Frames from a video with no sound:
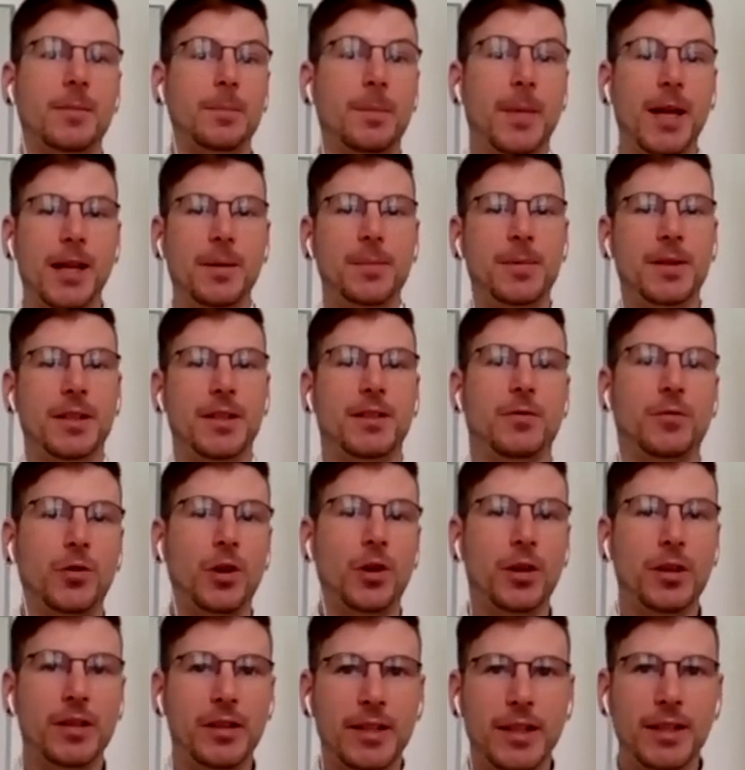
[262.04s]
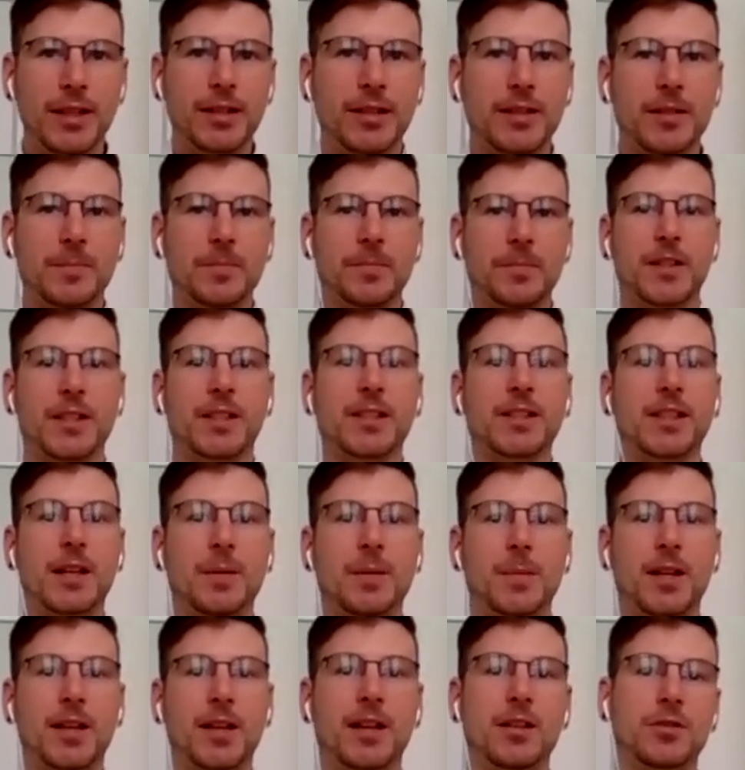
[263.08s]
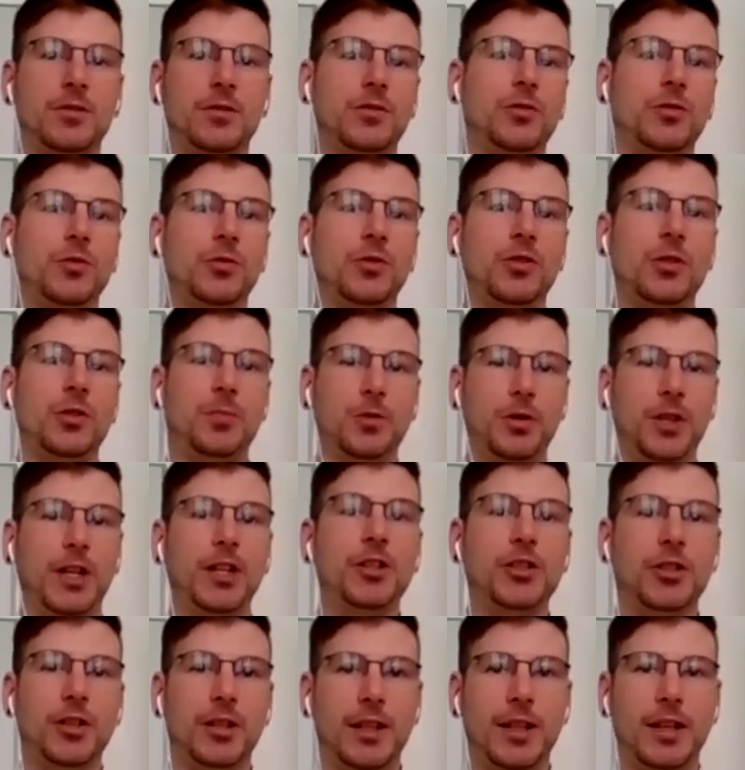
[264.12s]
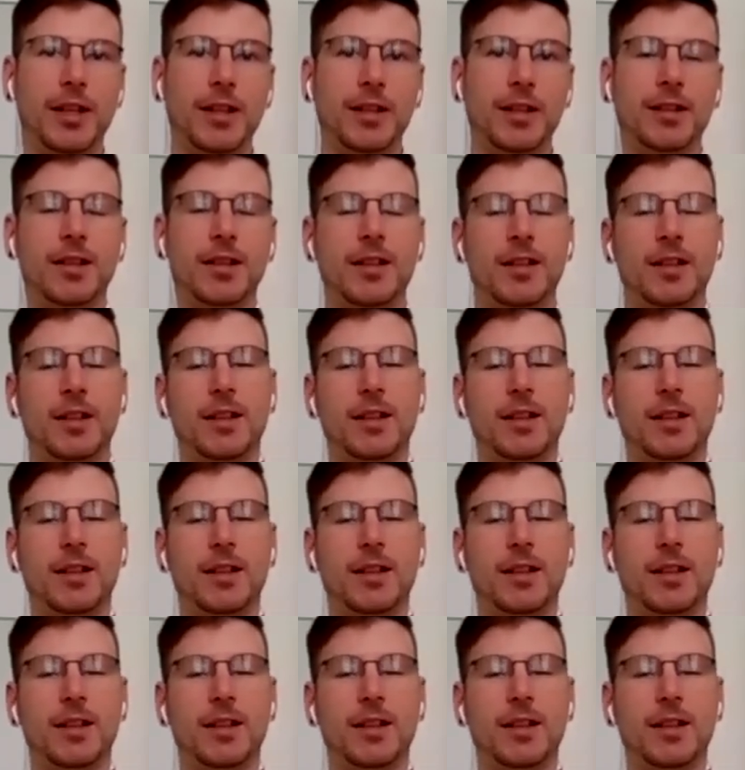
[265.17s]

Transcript: maybe wrong data somehow to your production line,